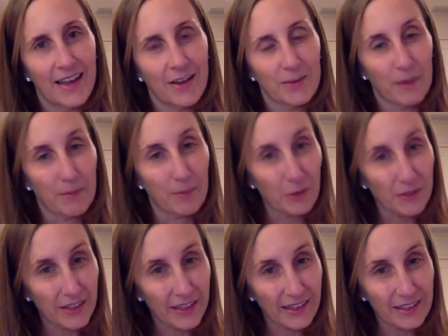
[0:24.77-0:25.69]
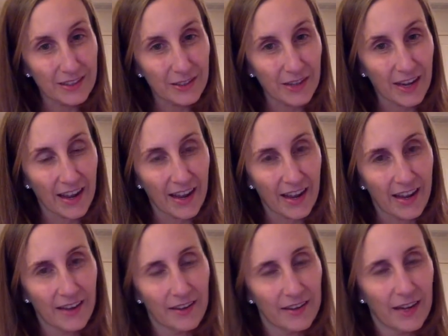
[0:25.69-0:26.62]
It's my birthday
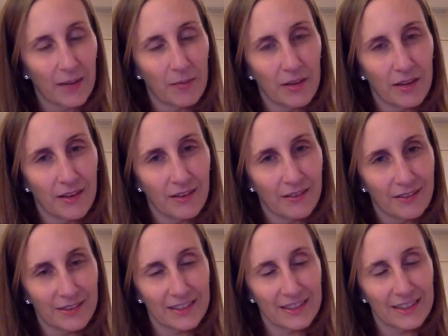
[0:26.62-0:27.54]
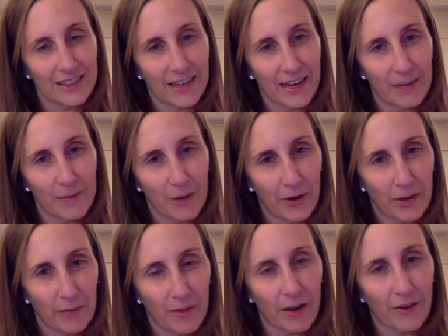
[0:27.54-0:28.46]
yesterday. Yay me. Listening to Katy Perry in
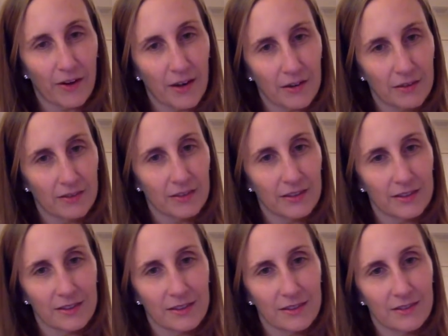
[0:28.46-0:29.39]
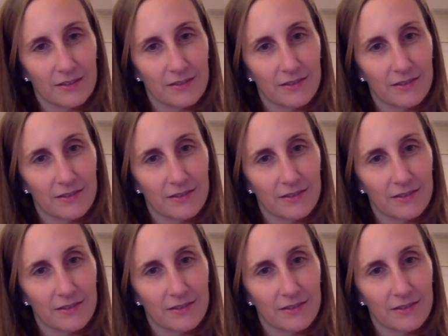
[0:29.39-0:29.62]
the background because